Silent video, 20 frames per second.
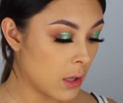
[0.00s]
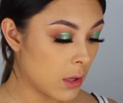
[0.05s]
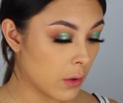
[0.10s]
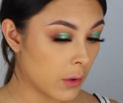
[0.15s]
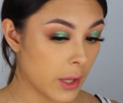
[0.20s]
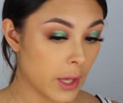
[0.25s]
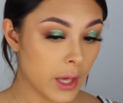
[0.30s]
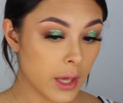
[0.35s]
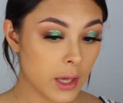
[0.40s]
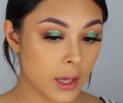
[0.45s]

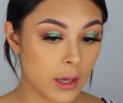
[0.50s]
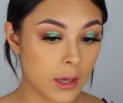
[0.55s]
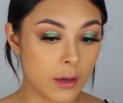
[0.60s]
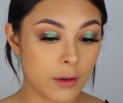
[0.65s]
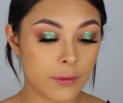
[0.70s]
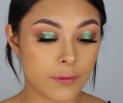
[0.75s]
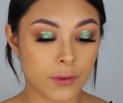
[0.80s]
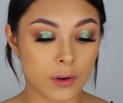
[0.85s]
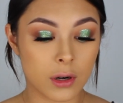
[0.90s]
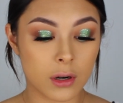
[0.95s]
Okay,
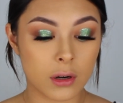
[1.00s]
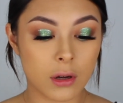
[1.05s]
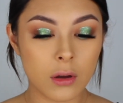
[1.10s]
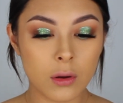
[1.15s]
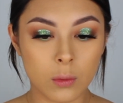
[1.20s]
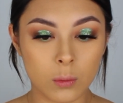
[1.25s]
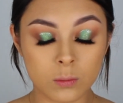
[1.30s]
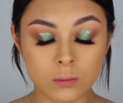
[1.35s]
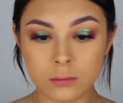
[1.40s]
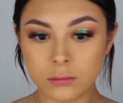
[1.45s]

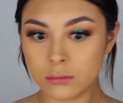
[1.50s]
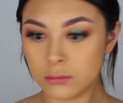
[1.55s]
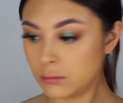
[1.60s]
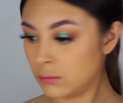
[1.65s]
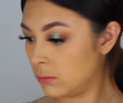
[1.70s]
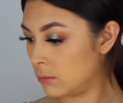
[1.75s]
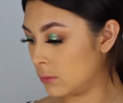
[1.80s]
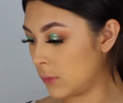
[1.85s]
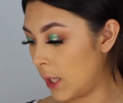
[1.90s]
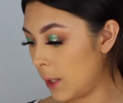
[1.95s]

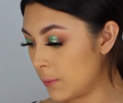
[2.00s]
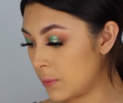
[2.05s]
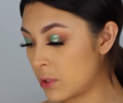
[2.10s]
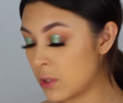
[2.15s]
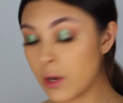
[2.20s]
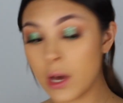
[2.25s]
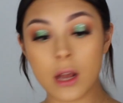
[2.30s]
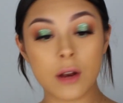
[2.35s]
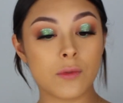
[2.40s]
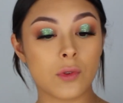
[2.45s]
I'm
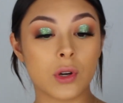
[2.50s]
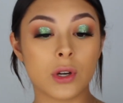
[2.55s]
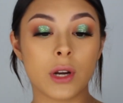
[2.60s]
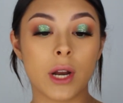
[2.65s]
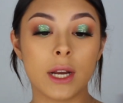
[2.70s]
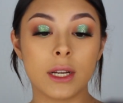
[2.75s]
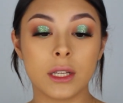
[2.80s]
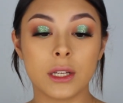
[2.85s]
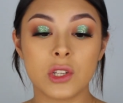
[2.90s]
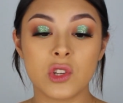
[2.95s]
so out of order.
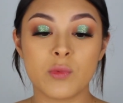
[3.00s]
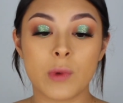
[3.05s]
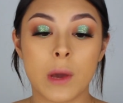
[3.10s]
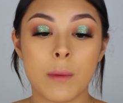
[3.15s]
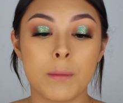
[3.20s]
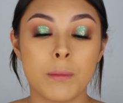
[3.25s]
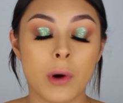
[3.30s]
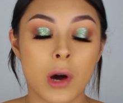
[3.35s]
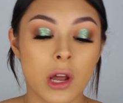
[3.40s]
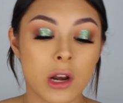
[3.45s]
I need to do my
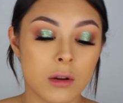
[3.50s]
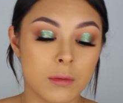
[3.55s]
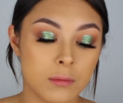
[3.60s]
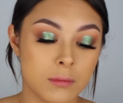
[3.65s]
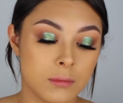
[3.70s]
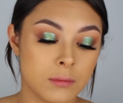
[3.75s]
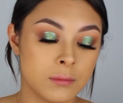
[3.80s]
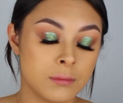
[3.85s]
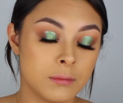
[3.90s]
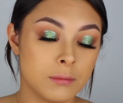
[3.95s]

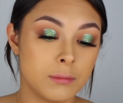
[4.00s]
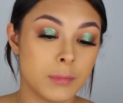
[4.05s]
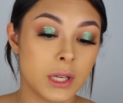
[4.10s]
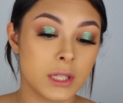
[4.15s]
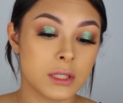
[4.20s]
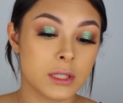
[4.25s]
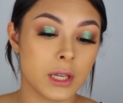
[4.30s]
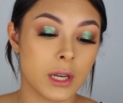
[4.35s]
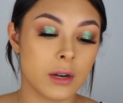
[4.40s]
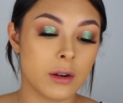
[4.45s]
bottom
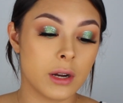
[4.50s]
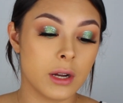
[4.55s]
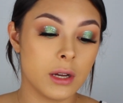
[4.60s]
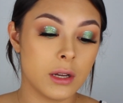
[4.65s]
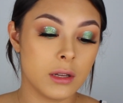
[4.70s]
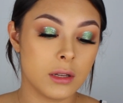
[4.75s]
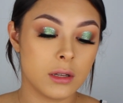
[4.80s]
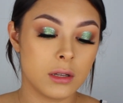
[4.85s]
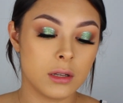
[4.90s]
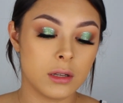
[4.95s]
mascara.